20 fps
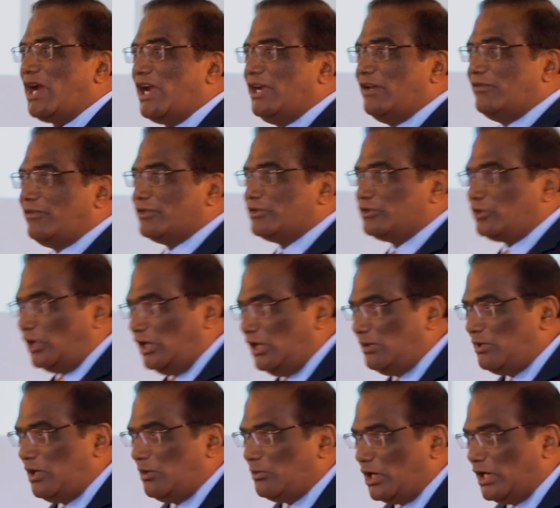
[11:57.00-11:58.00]
kind of a
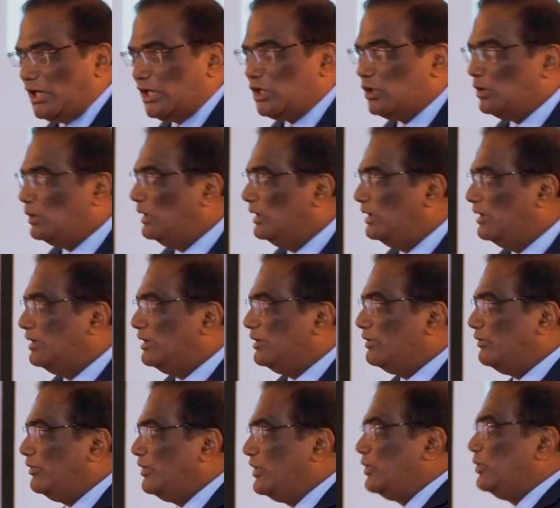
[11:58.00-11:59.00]
soluble molecule
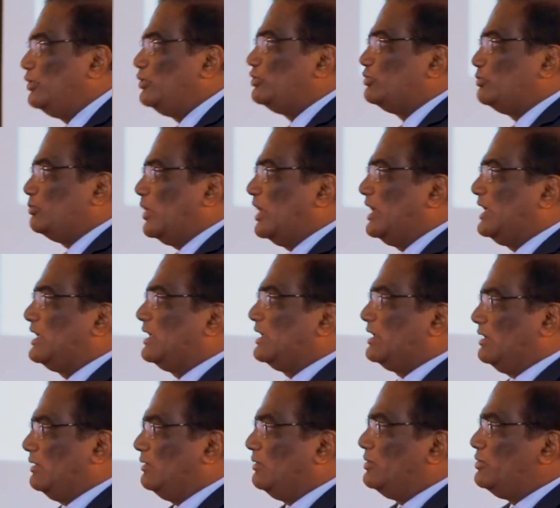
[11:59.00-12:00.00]
whose
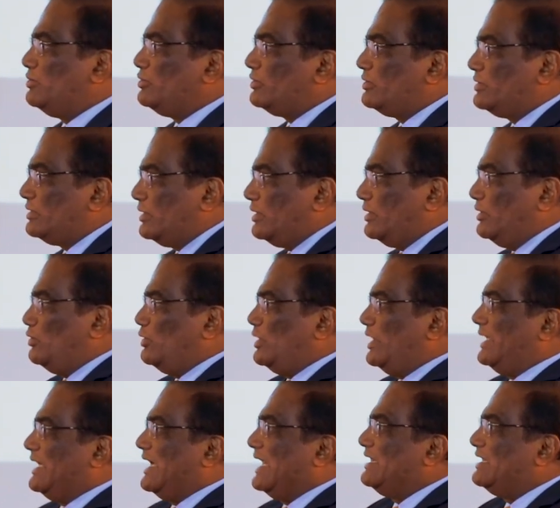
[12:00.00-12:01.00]

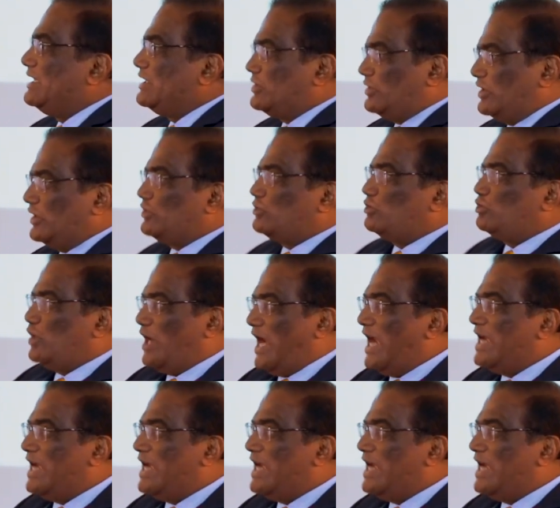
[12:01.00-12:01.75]
unit length is 6 to